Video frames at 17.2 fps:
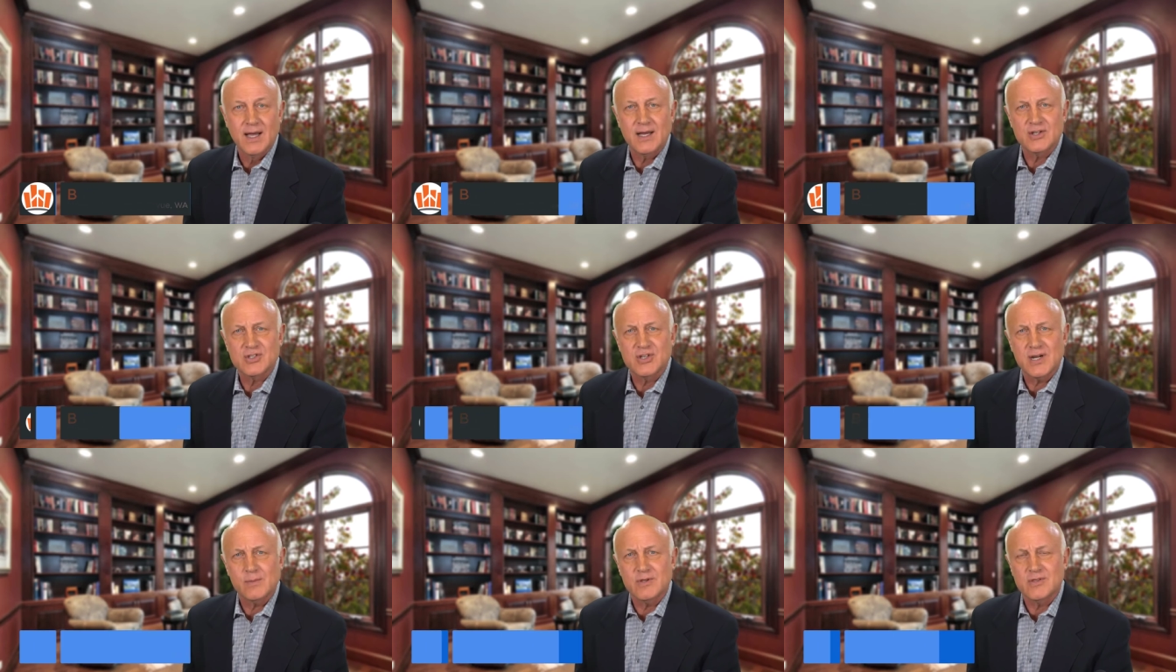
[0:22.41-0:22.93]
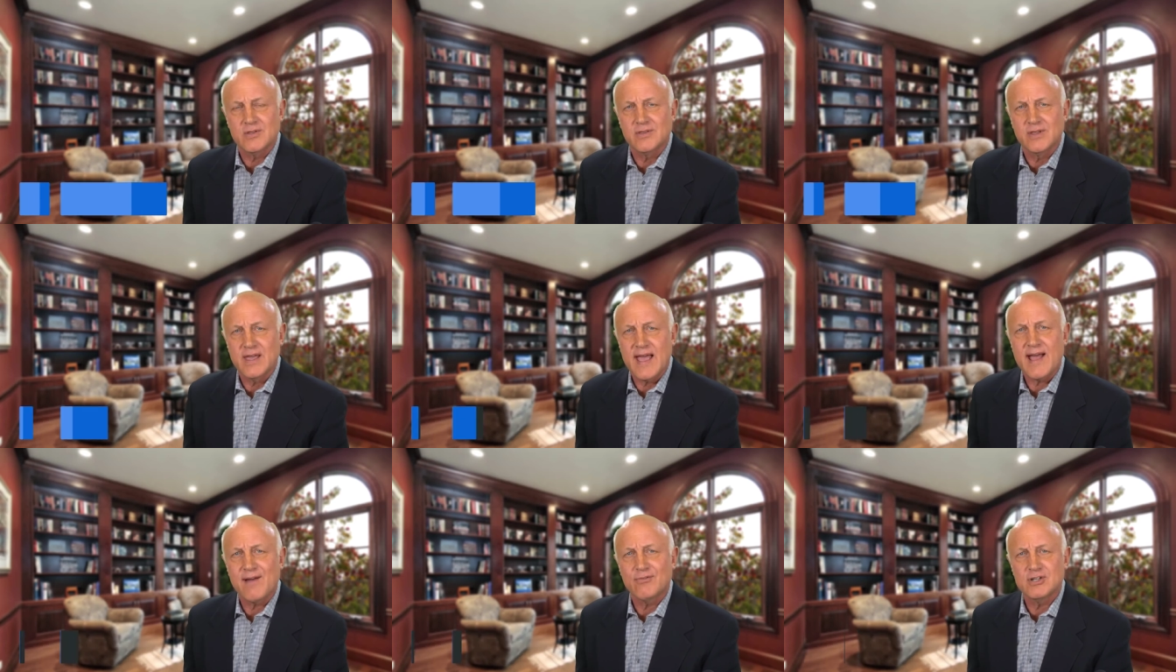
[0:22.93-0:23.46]
I'll share with you
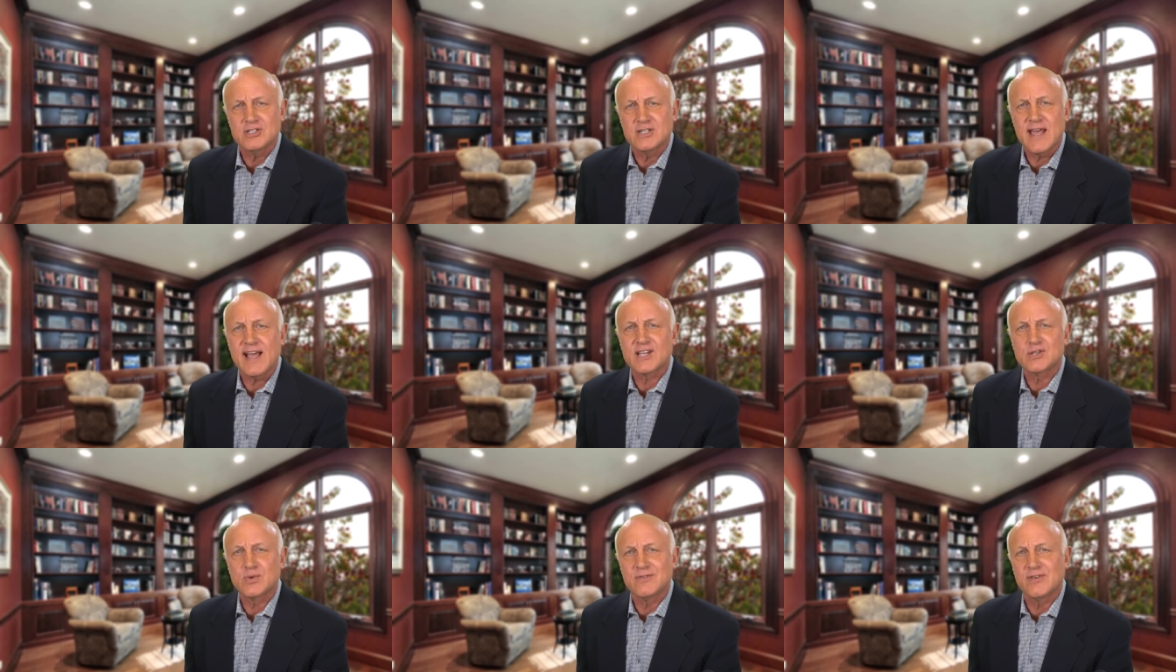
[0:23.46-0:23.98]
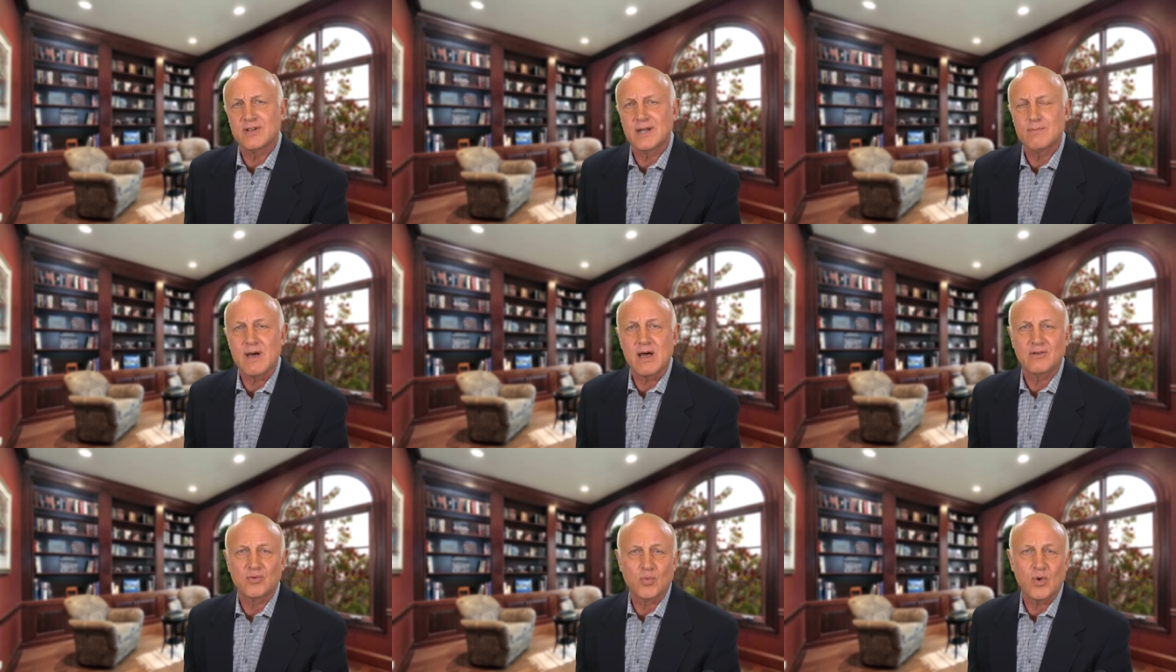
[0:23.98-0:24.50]
the average tax refund
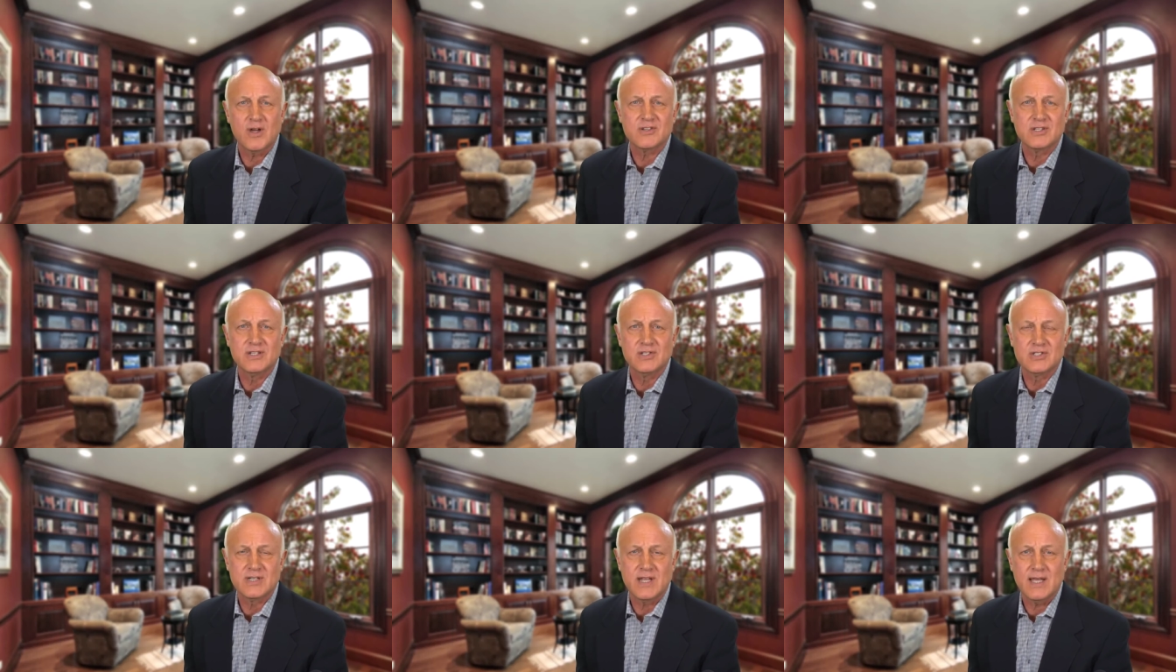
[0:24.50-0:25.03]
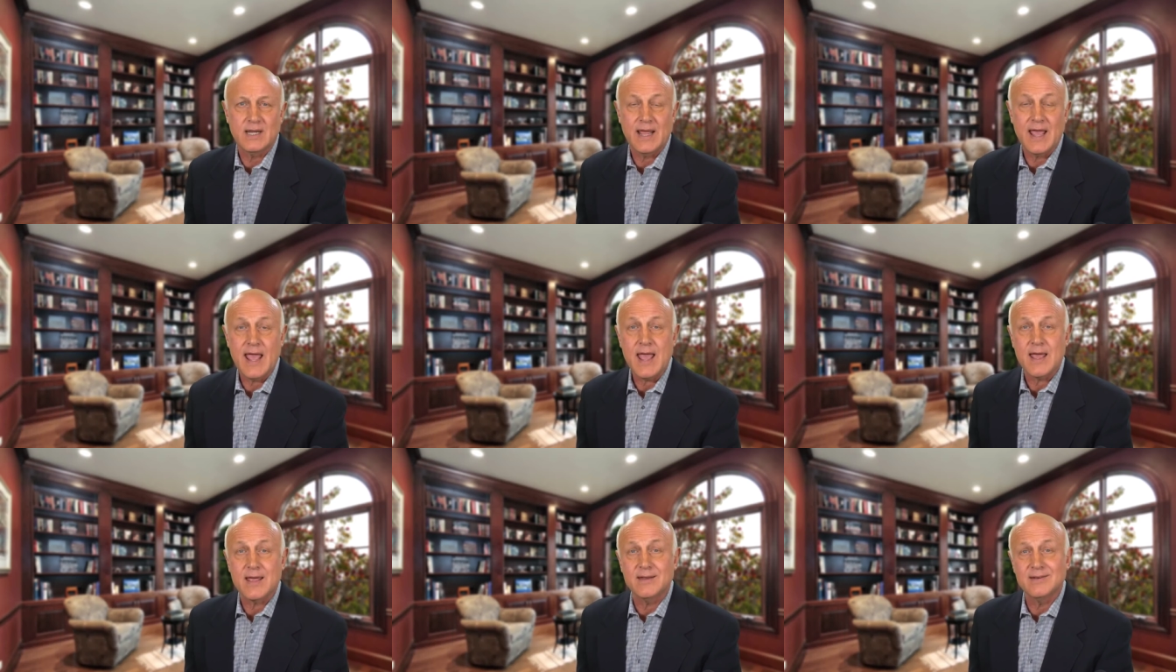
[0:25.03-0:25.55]
amount in Washington State
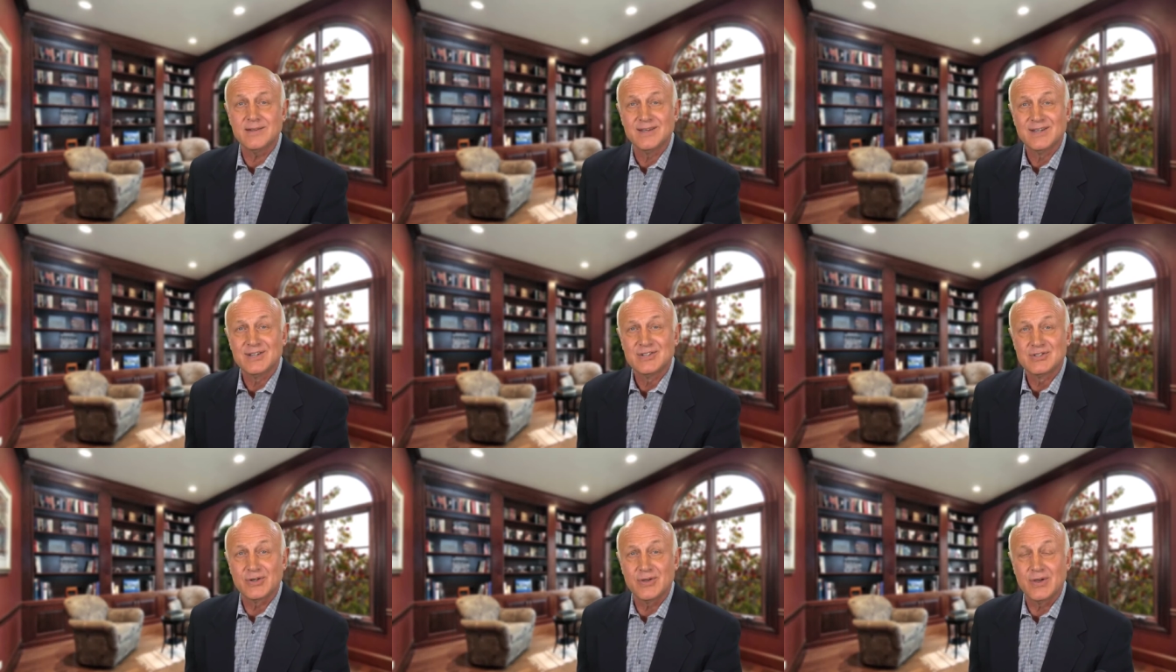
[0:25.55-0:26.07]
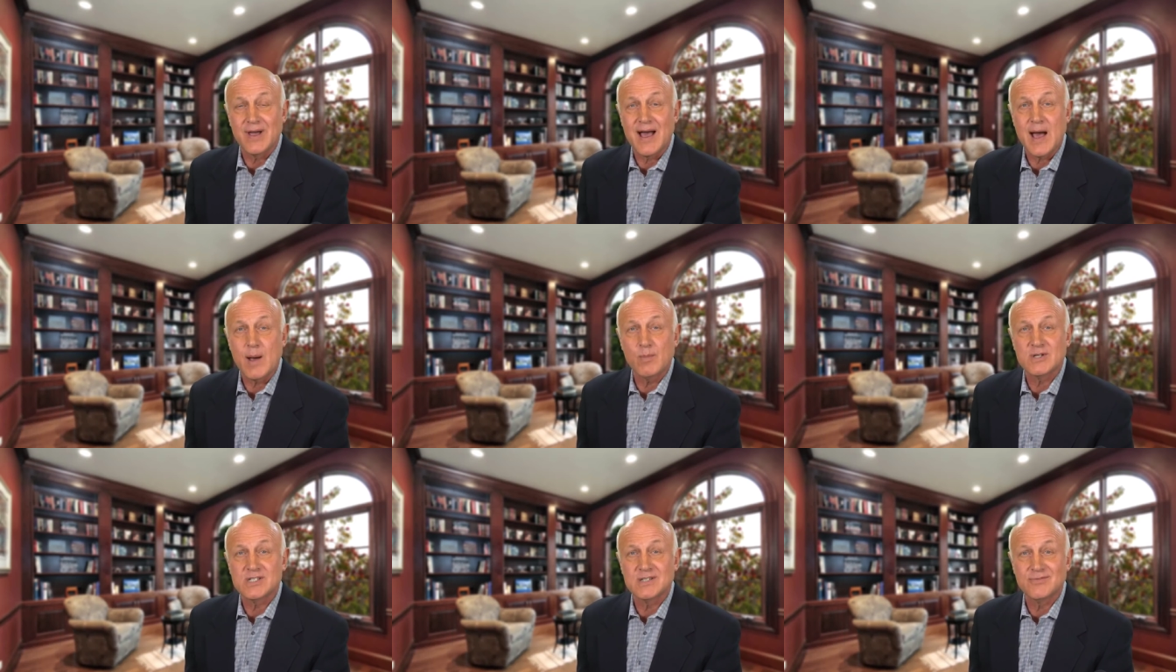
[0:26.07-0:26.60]
and show you
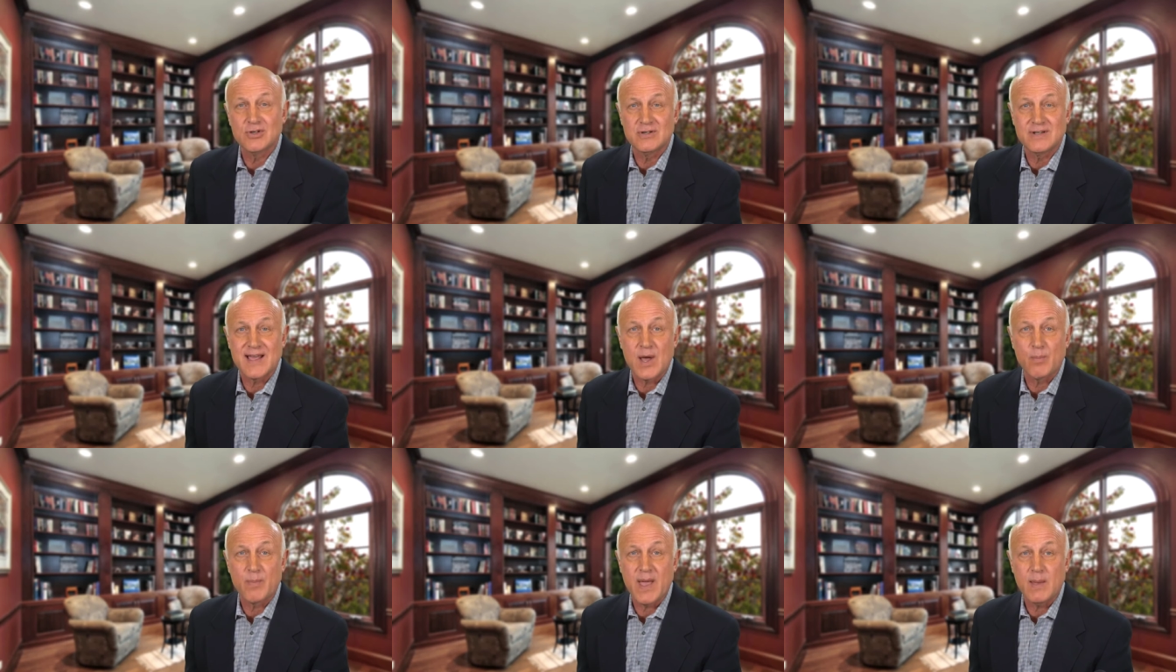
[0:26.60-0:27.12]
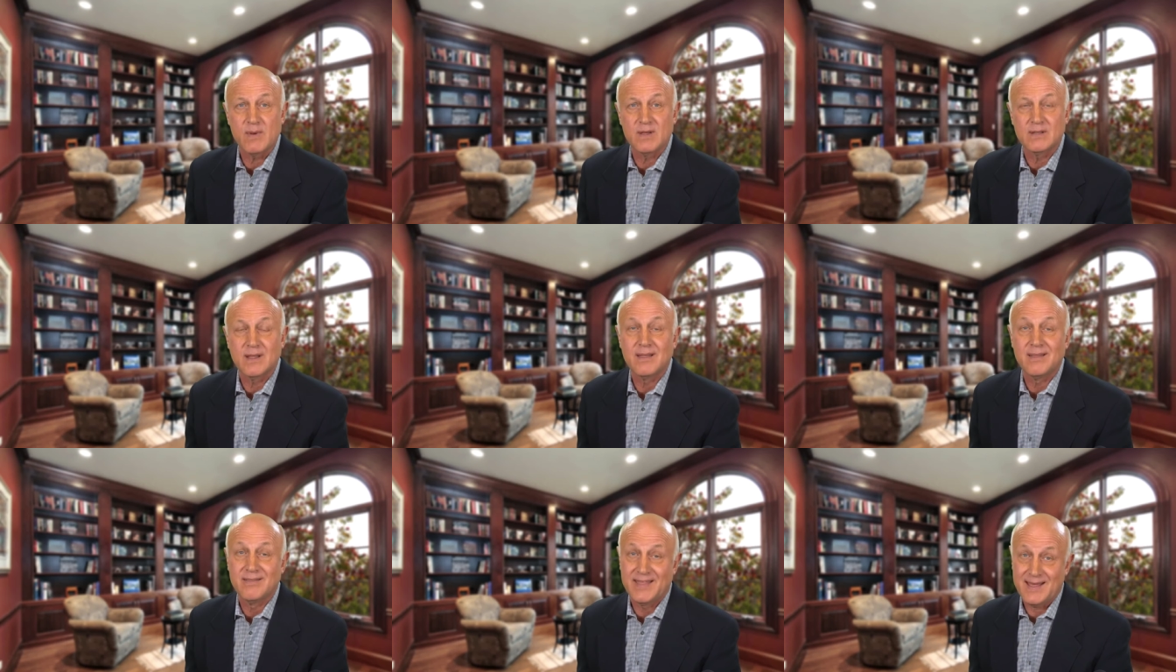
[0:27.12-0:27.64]
how much of your down payment
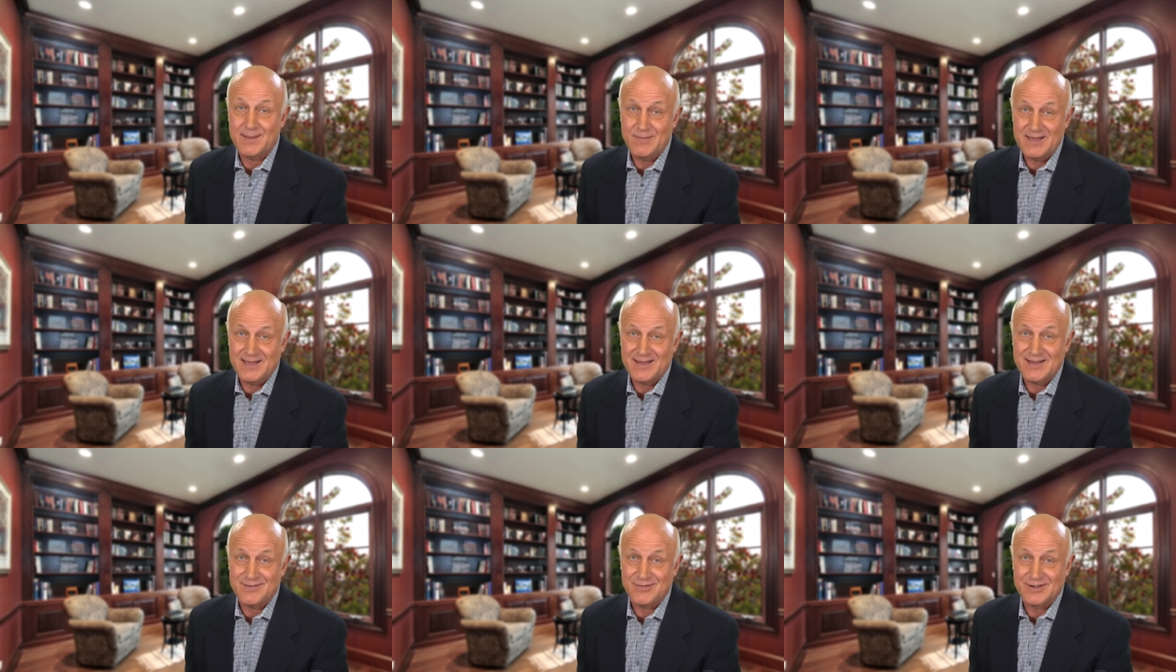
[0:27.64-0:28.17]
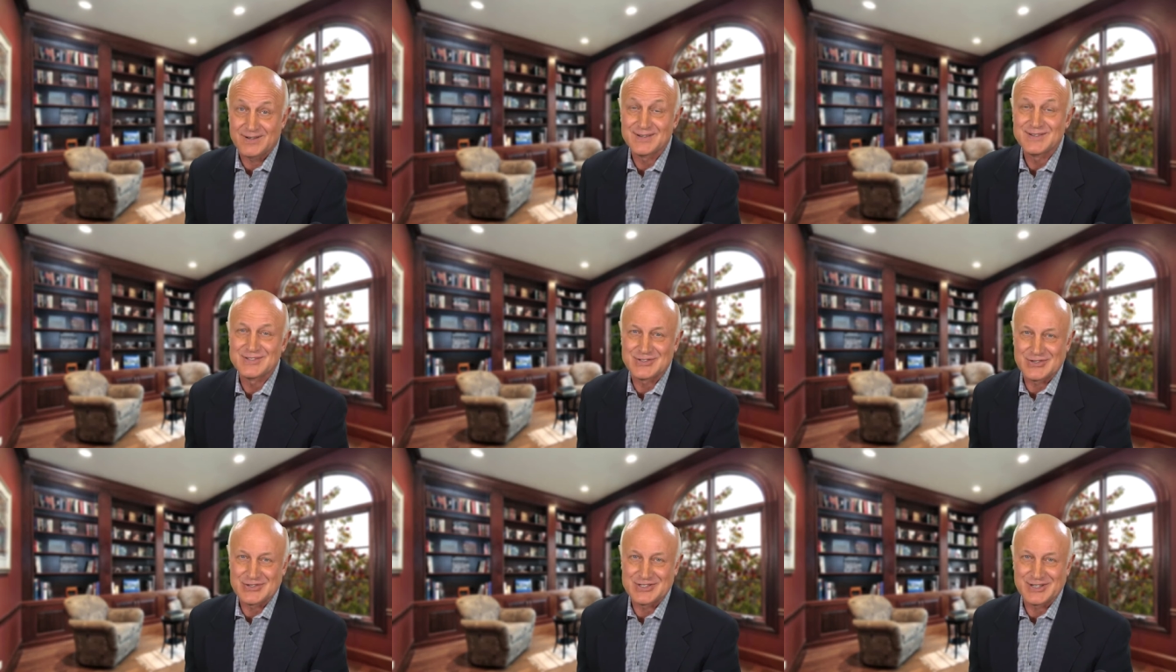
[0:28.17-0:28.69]
that may cover,
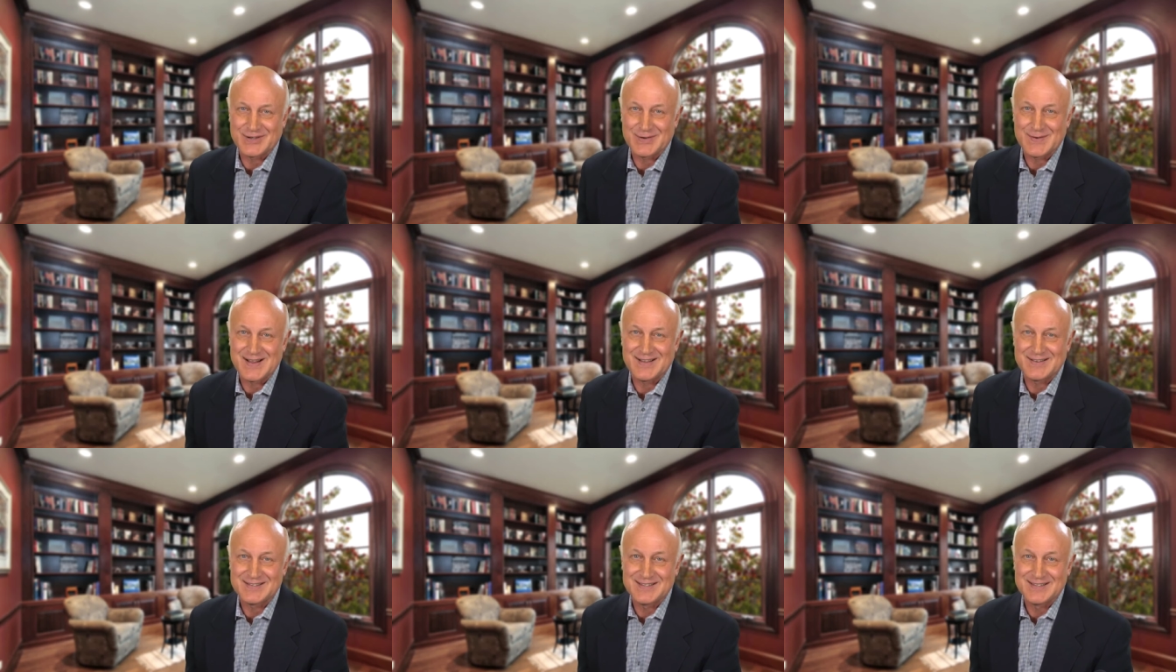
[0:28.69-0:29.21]
so stick around.